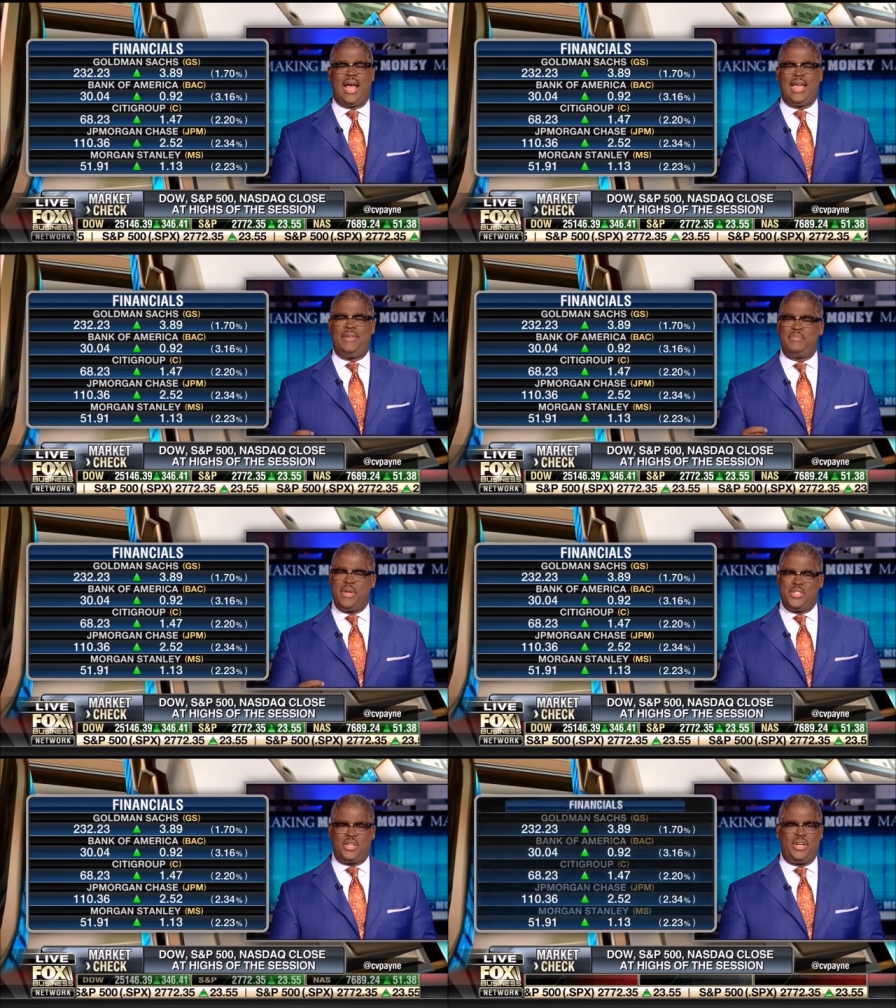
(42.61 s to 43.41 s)
I even
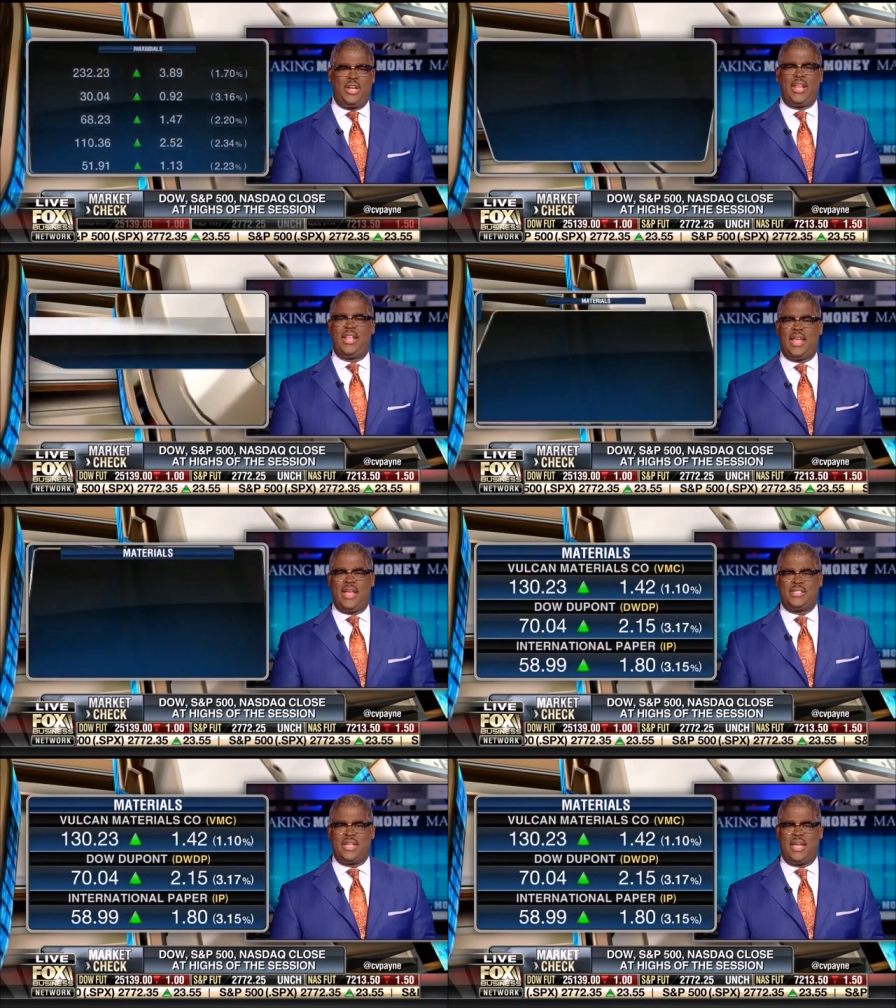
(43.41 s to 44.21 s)
mentioned it again
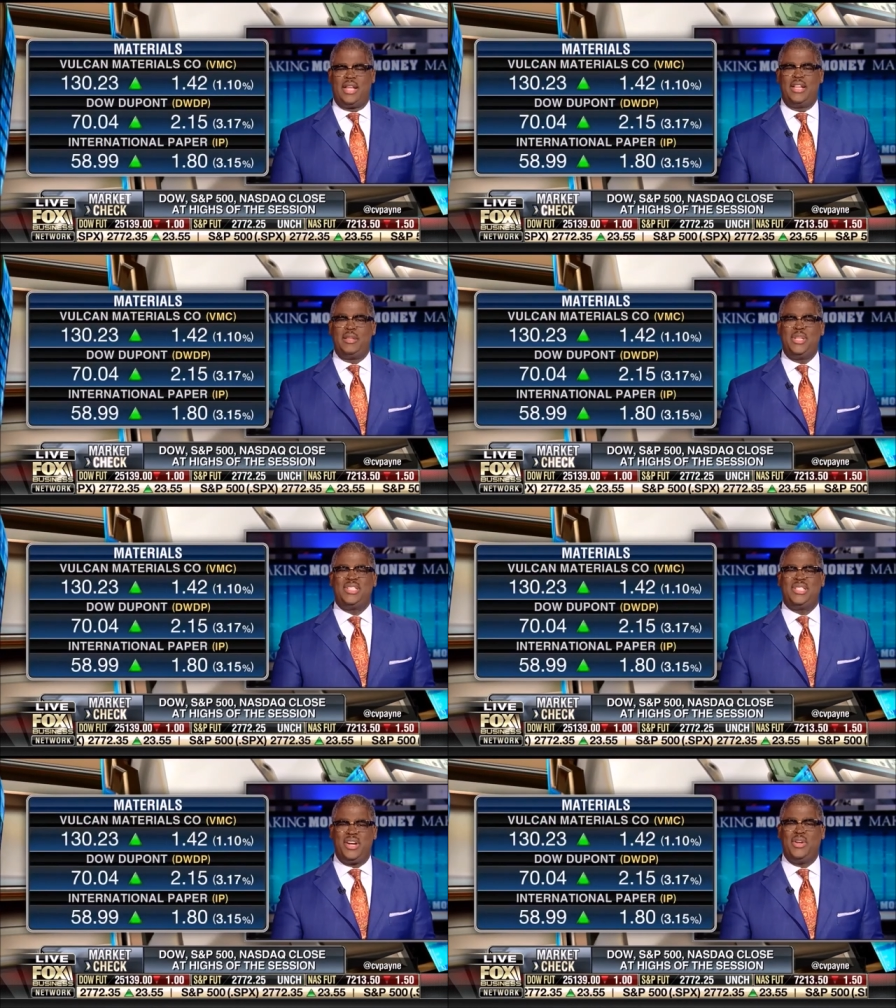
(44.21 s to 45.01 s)
last night. The
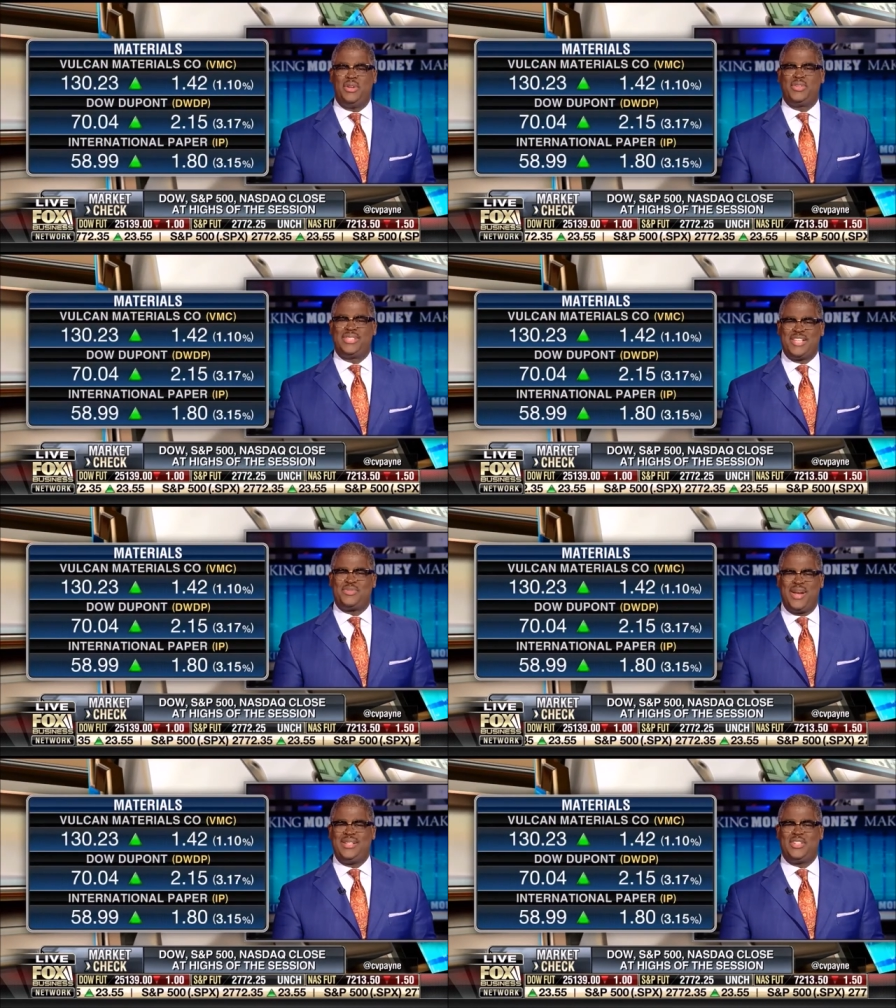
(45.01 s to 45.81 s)
materials, that's
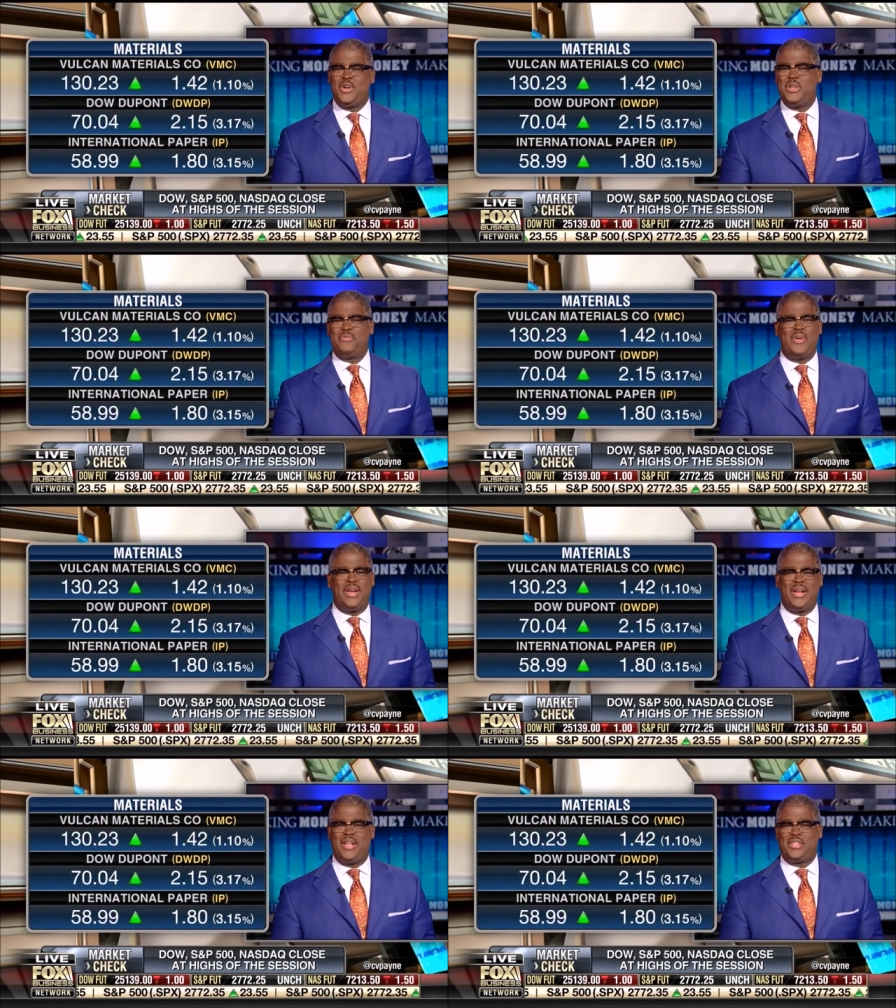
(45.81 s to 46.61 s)
right, dirty
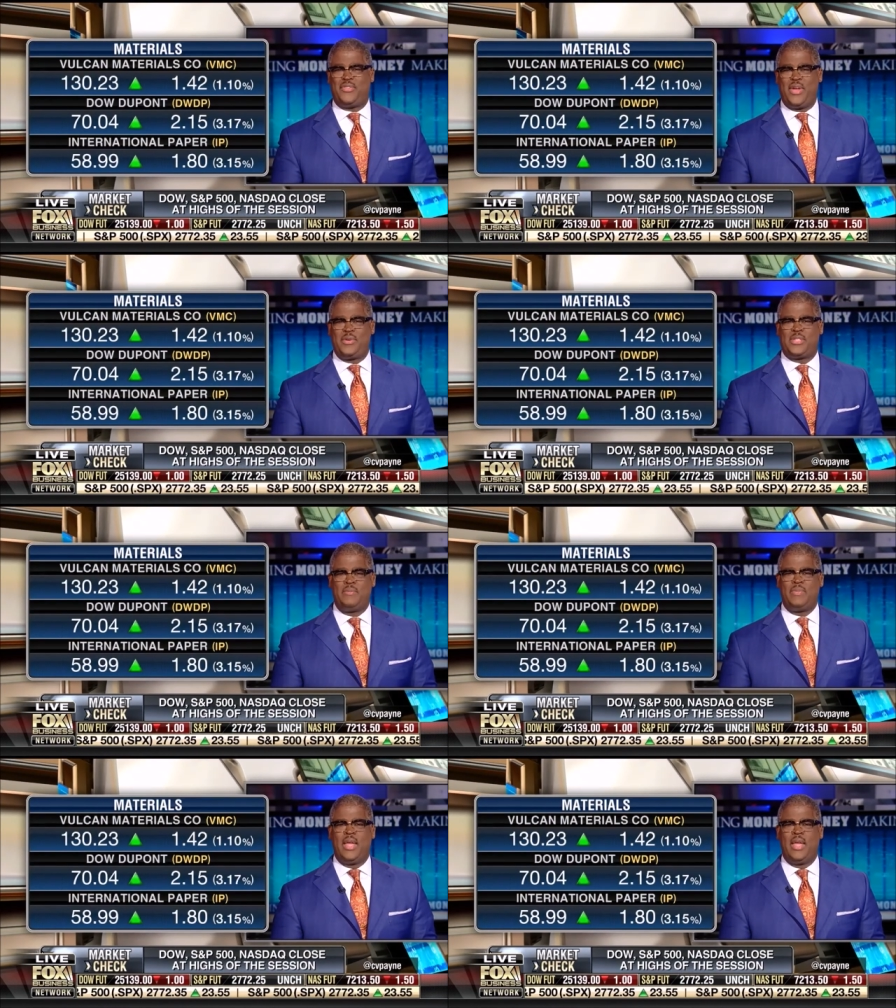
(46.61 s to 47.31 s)
fingernails, folks.